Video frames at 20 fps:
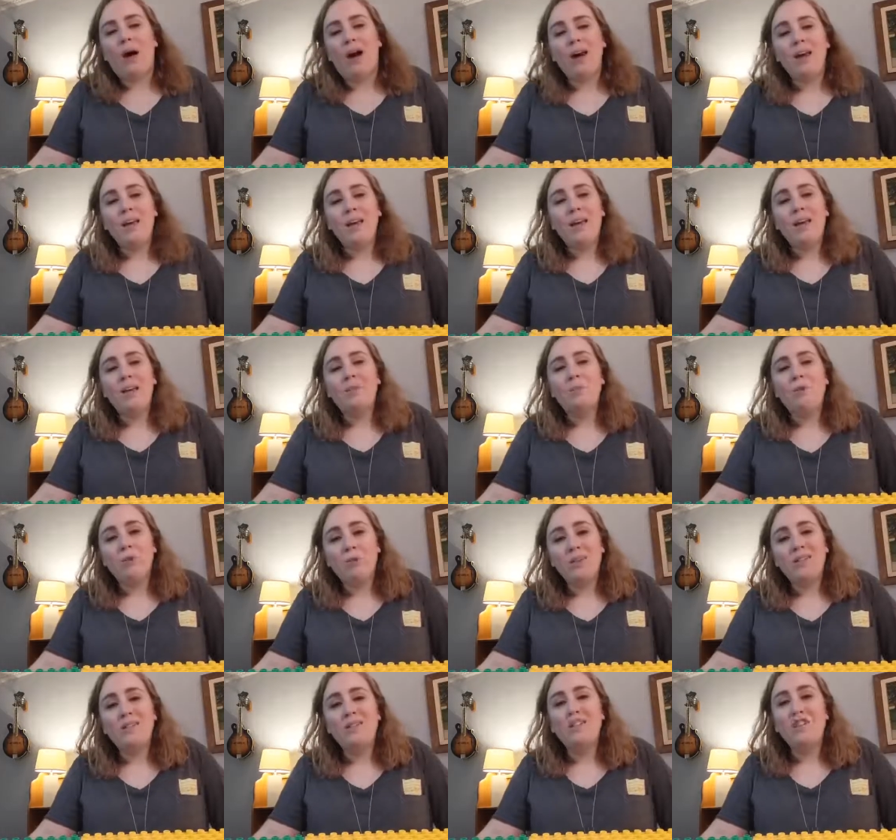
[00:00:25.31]
I am
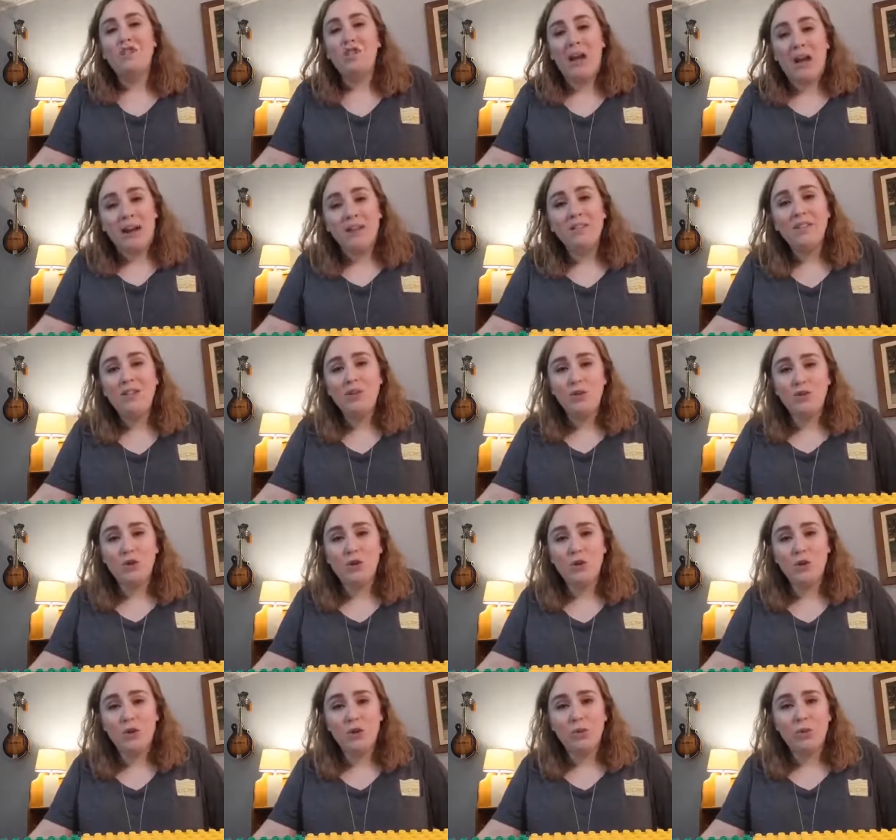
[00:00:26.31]
going to challenge
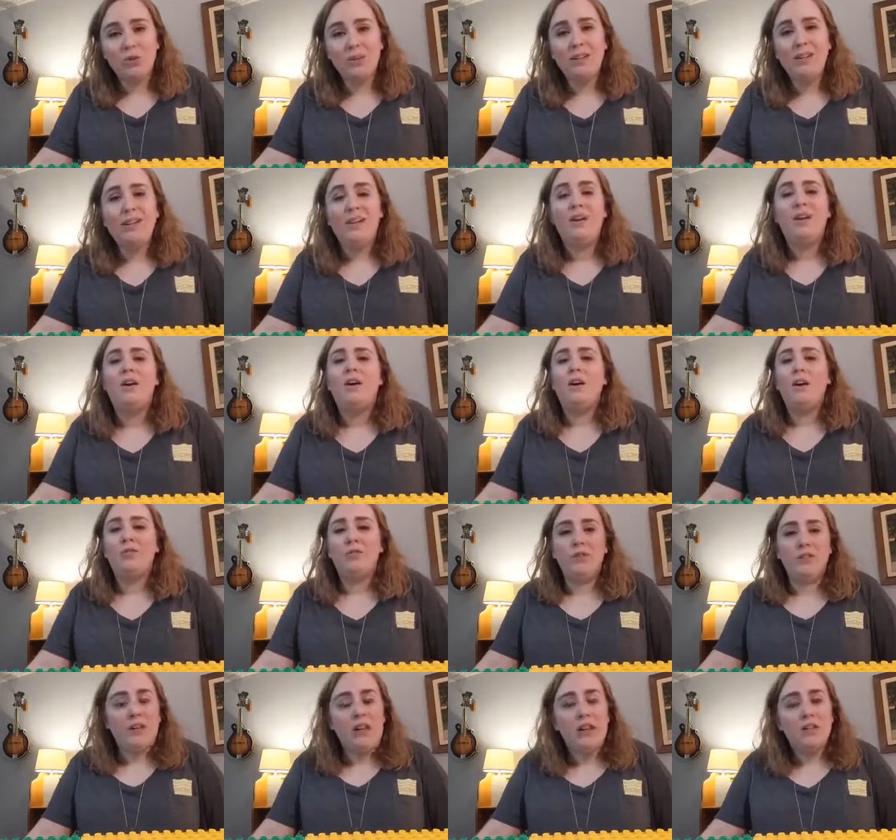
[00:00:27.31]
you over
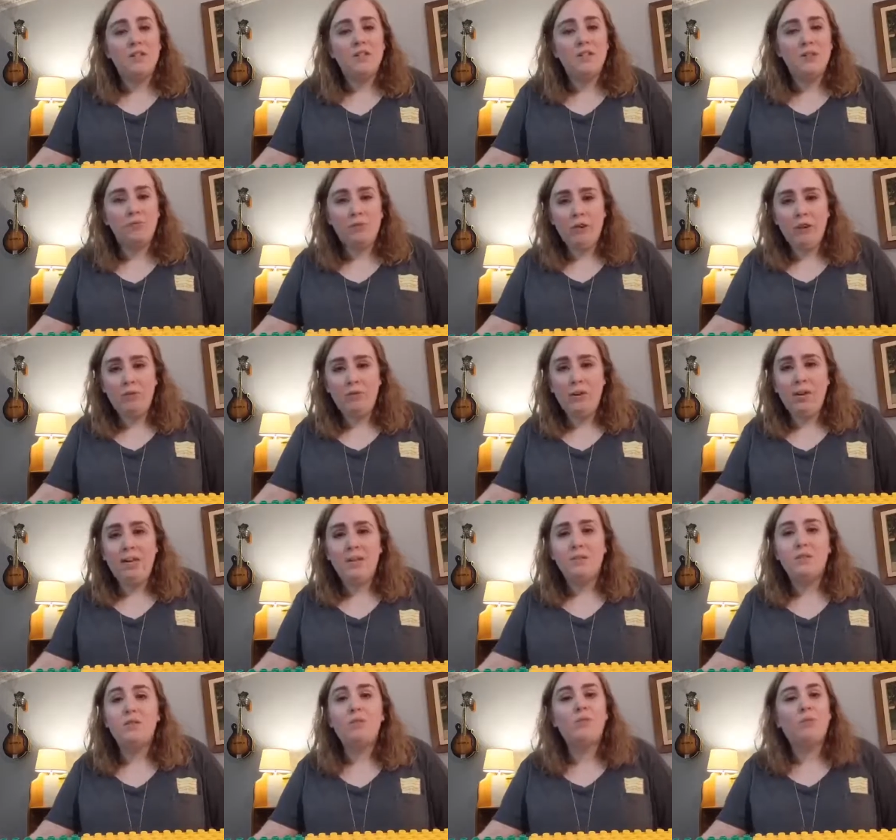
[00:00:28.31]
the next three
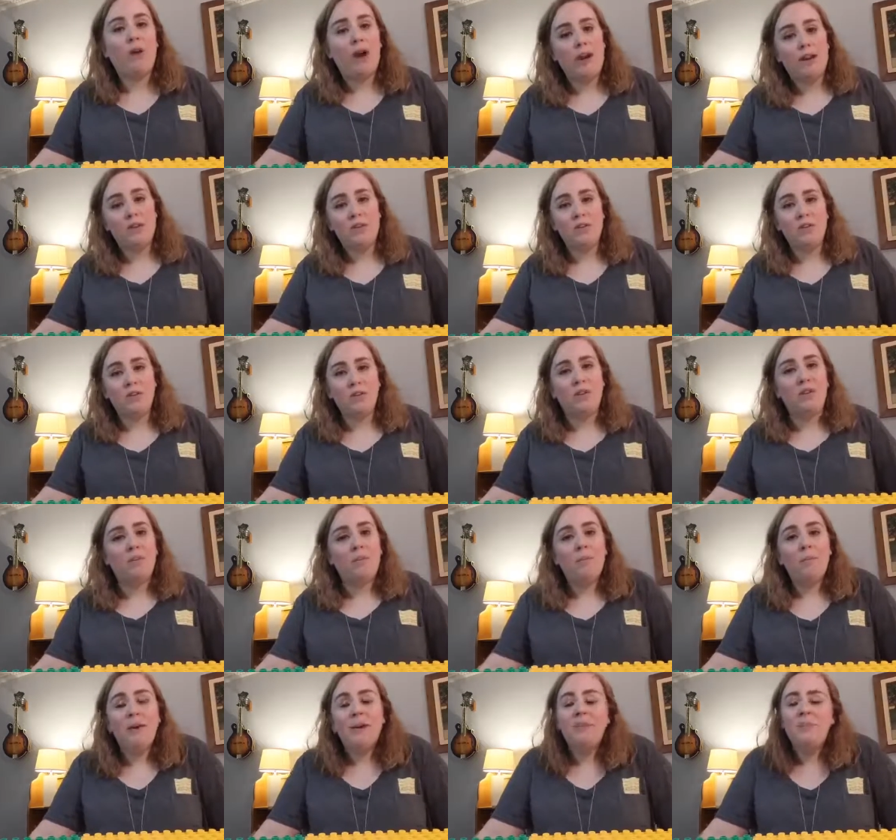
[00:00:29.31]
weeks to write a song,
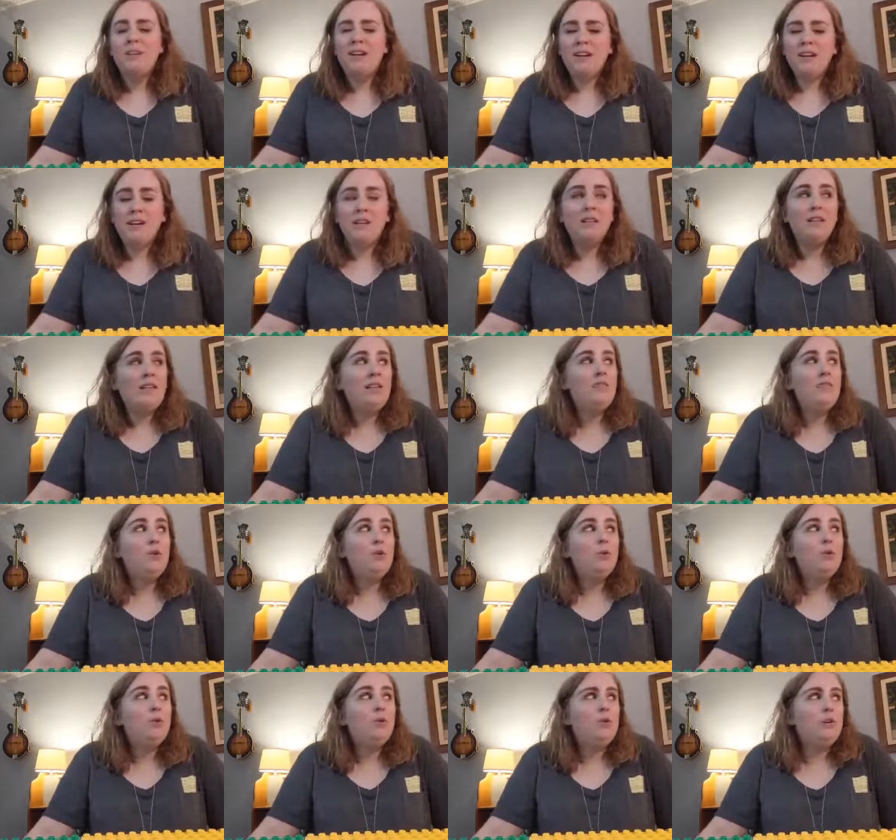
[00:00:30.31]
but I'm not going to leave
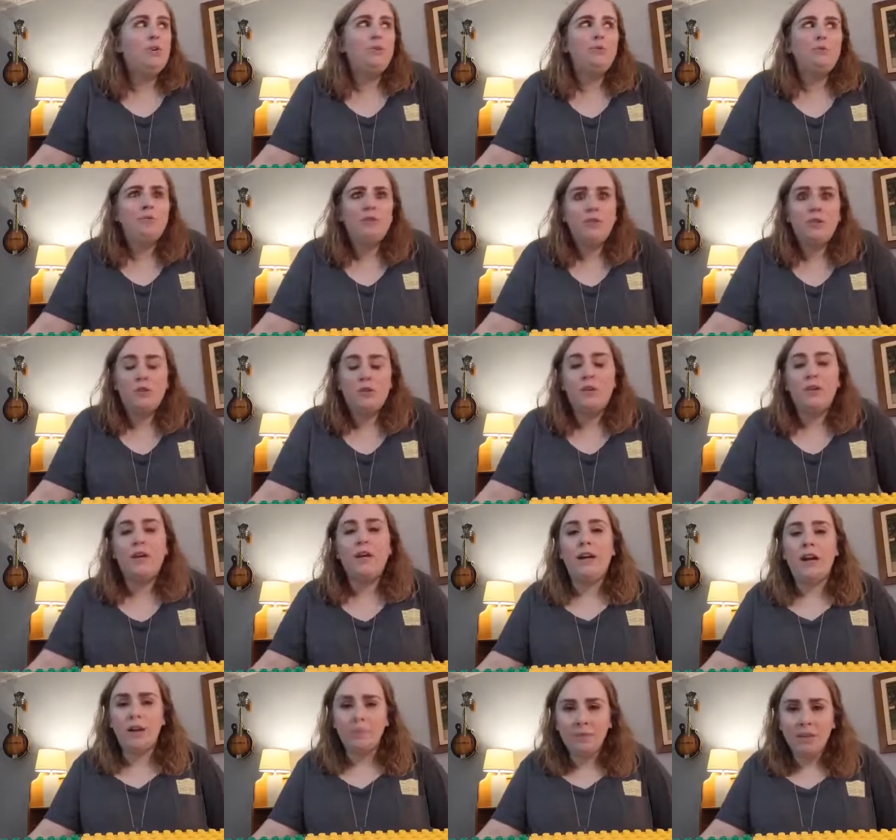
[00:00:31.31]
you alone to do it.
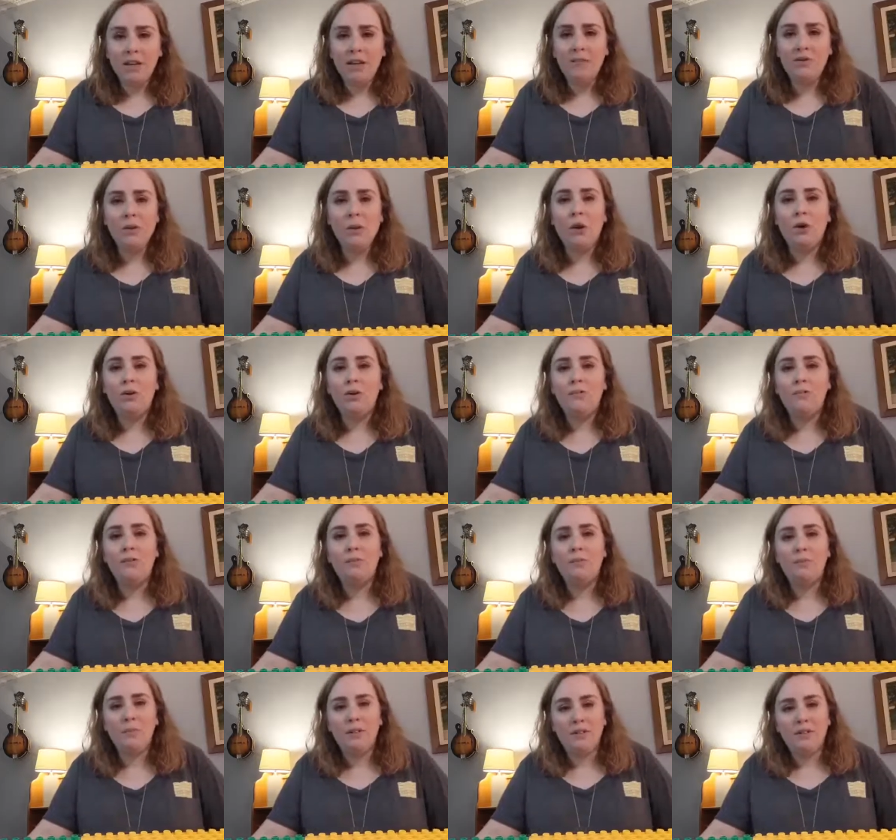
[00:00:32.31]
I'm going to give you all of the
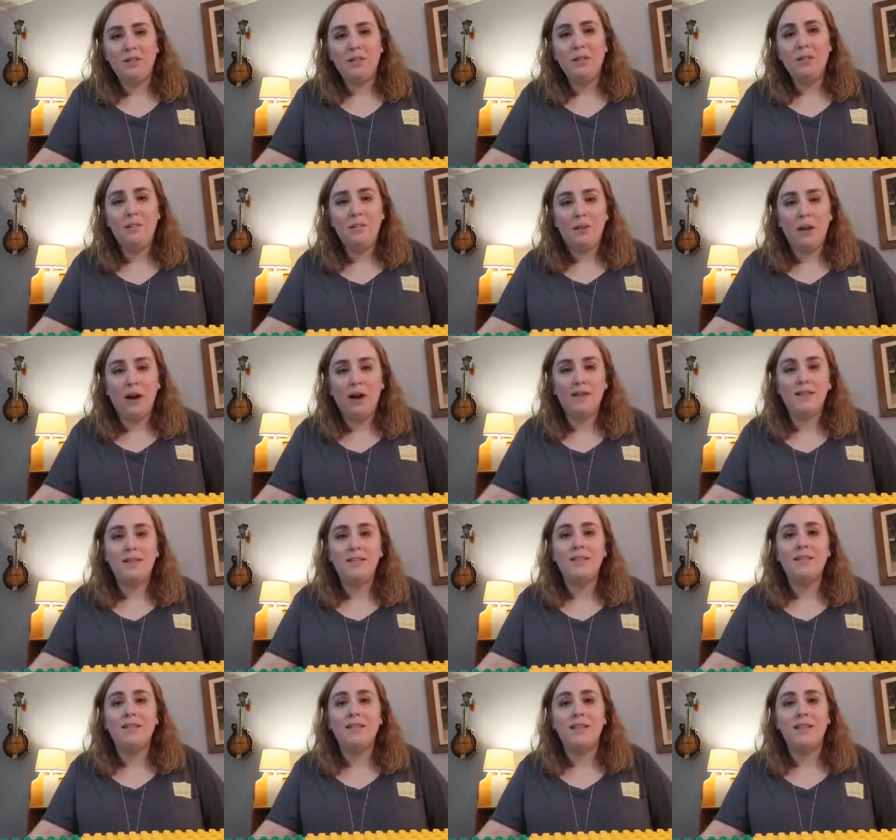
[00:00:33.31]
building blocks
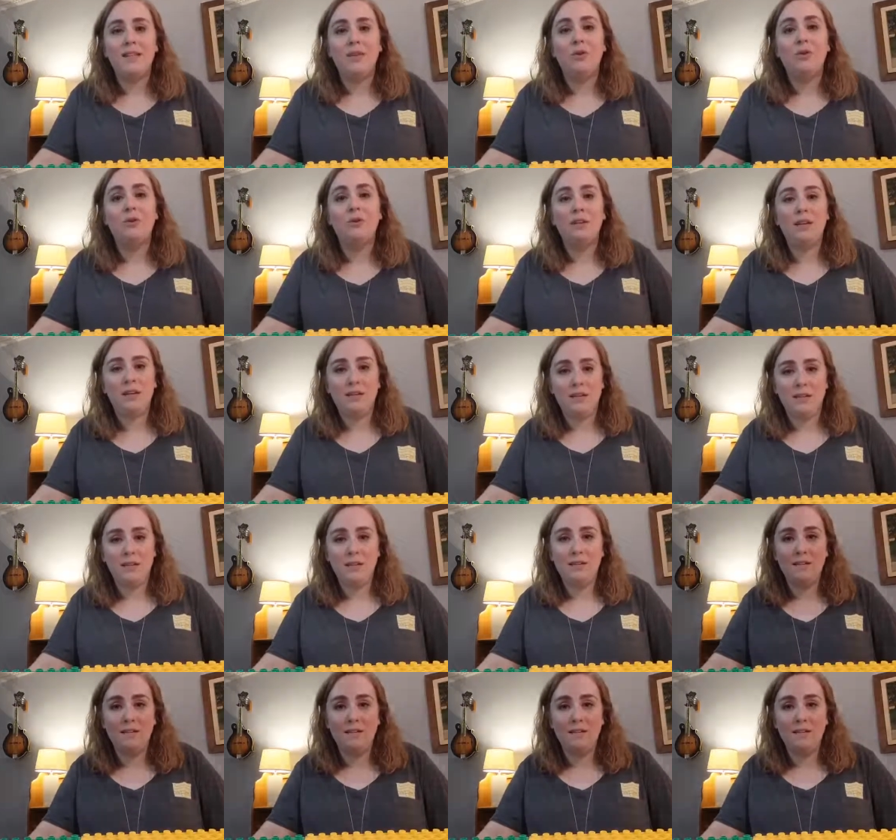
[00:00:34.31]
that you need.